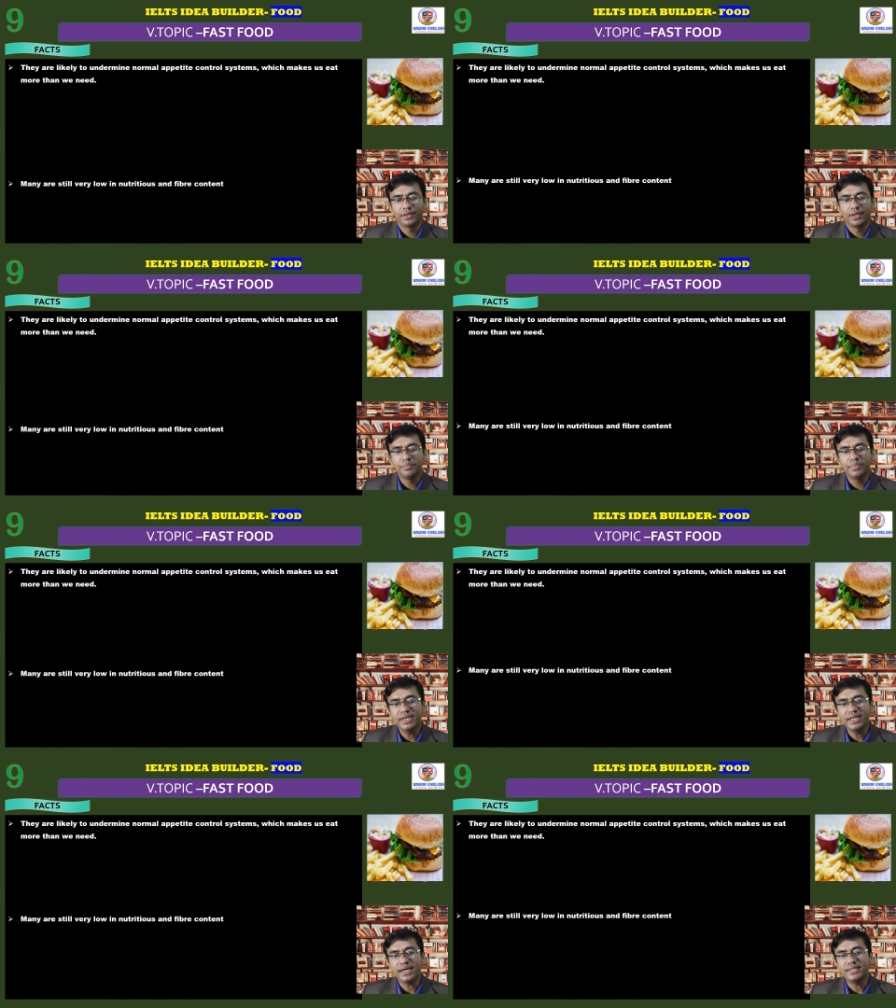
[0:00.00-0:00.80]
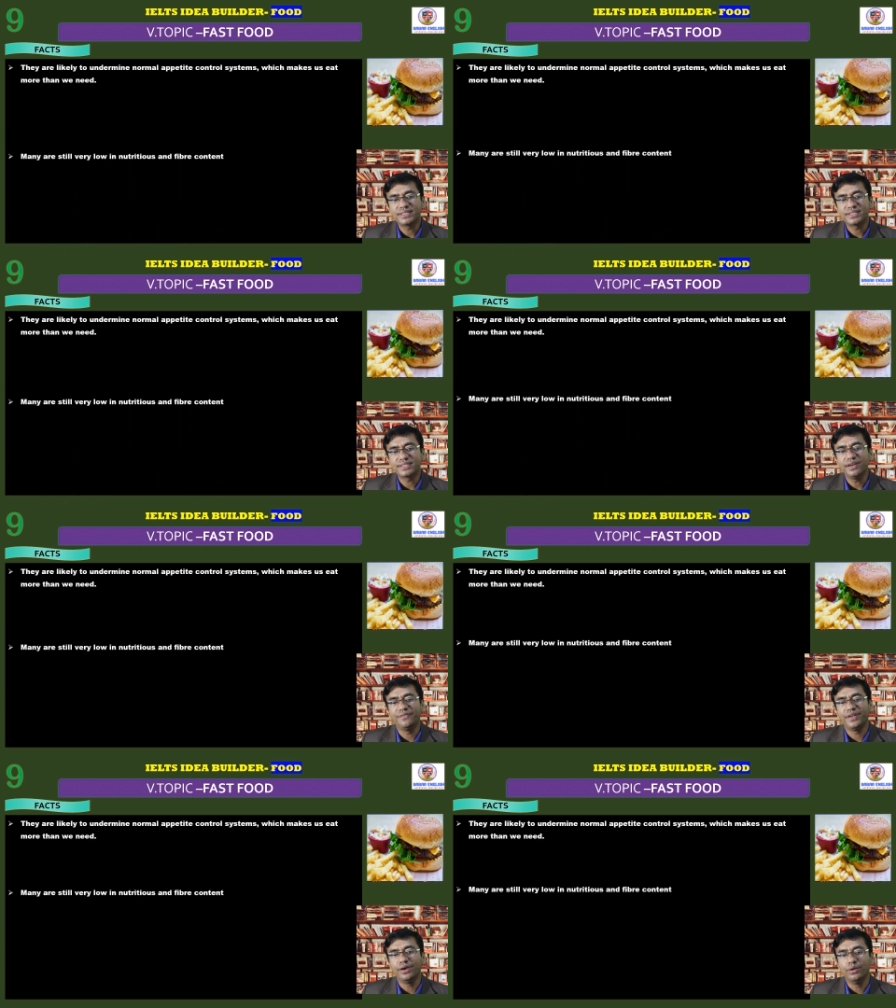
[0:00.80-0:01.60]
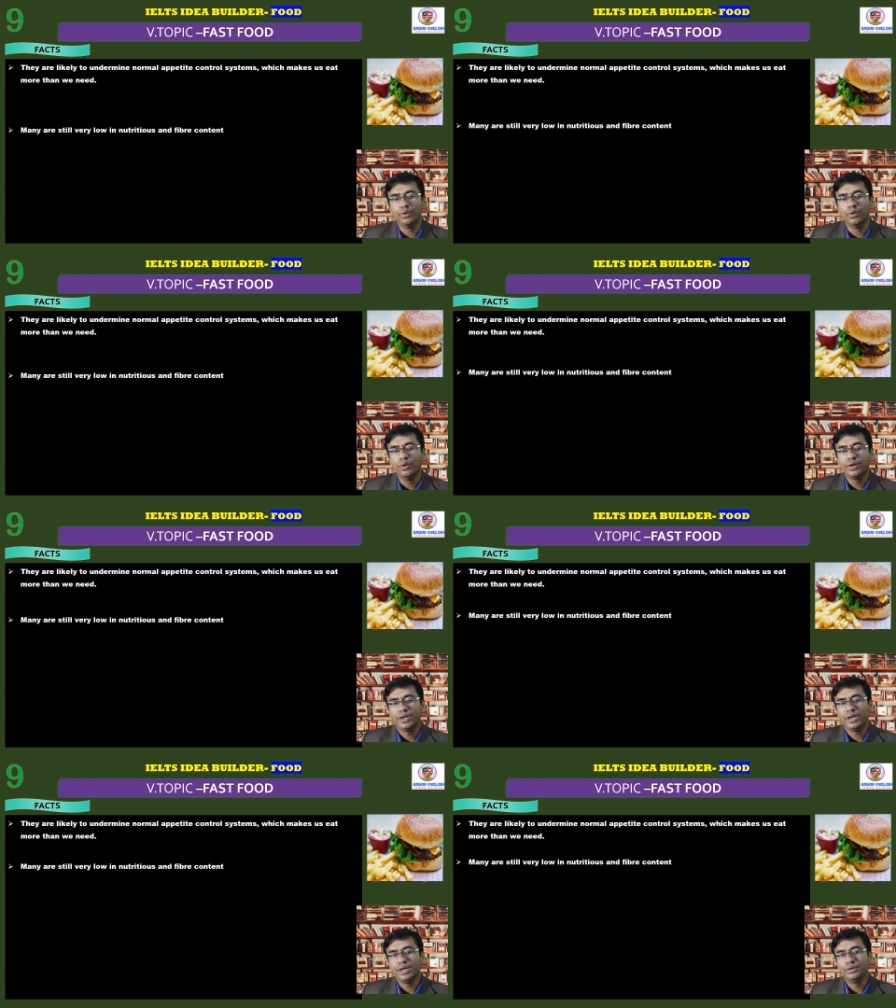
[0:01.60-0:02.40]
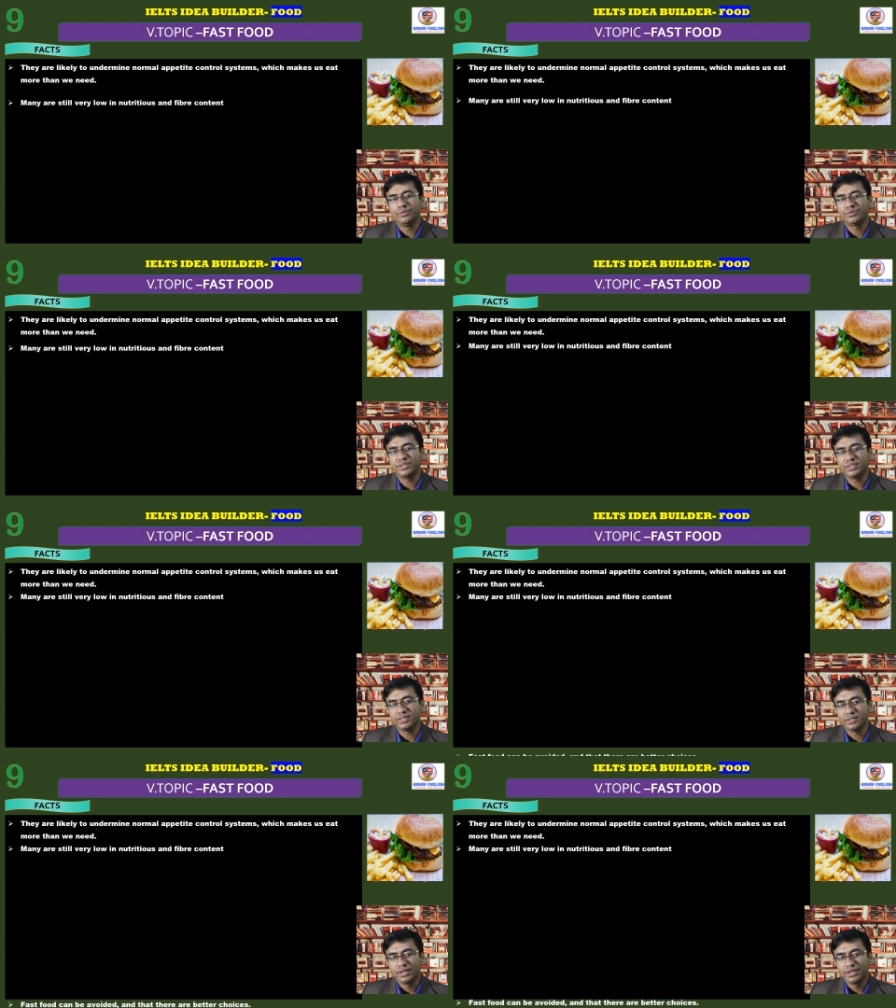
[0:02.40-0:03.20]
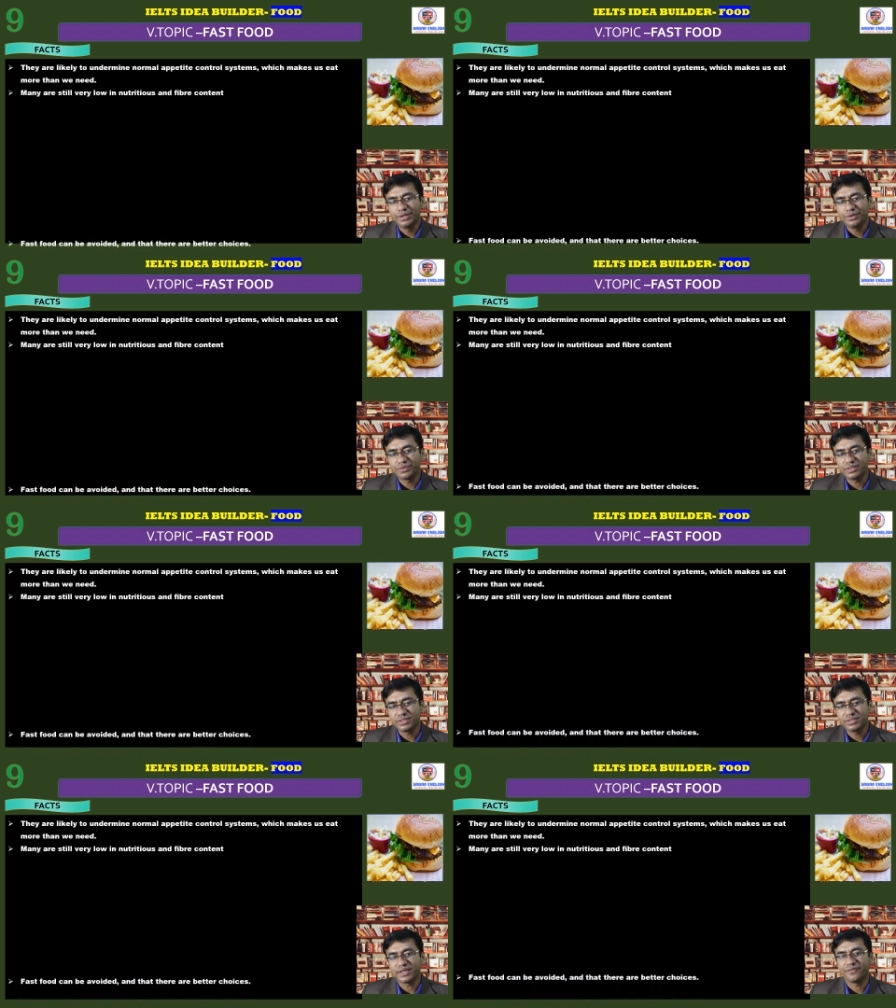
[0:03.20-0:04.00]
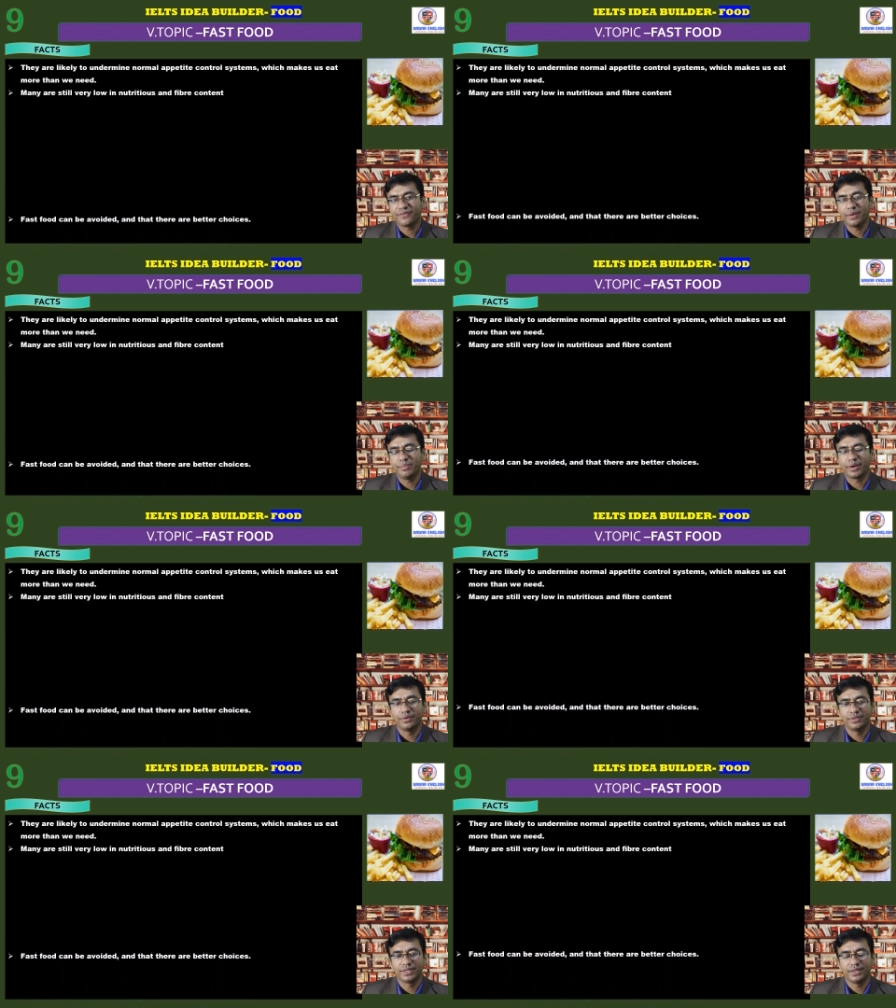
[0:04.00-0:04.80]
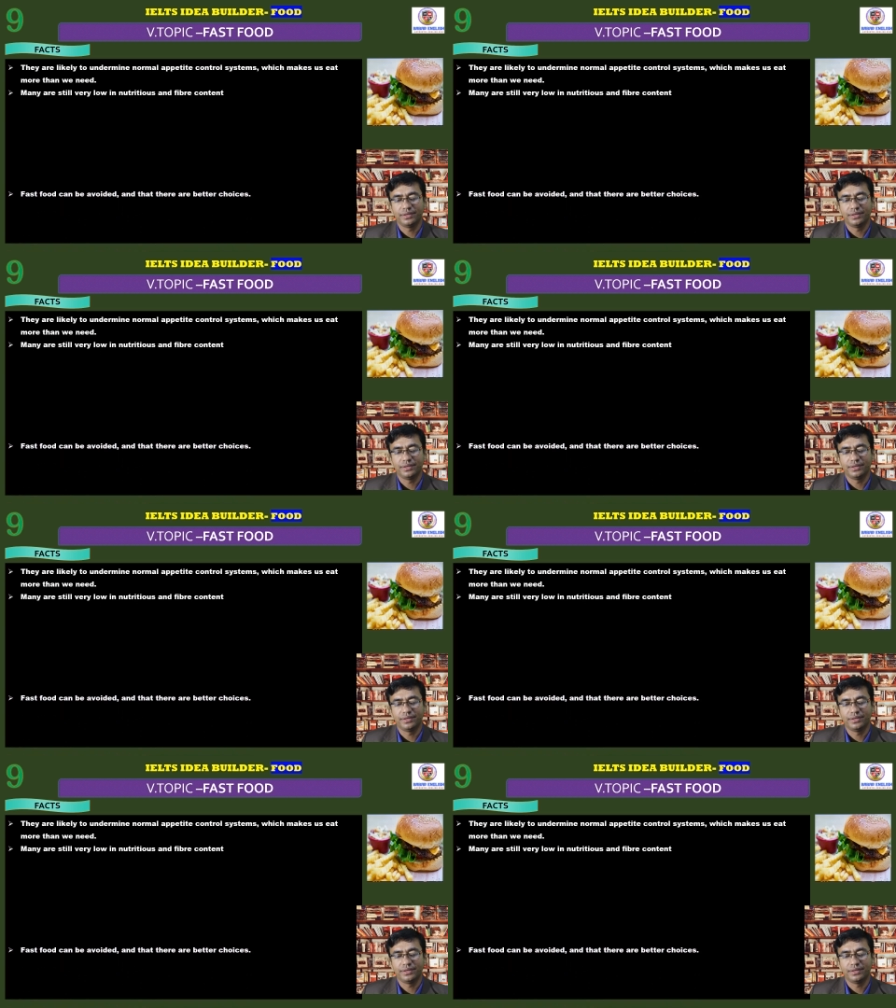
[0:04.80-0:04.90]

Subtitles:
Many are still very low in nutrition and fiber content.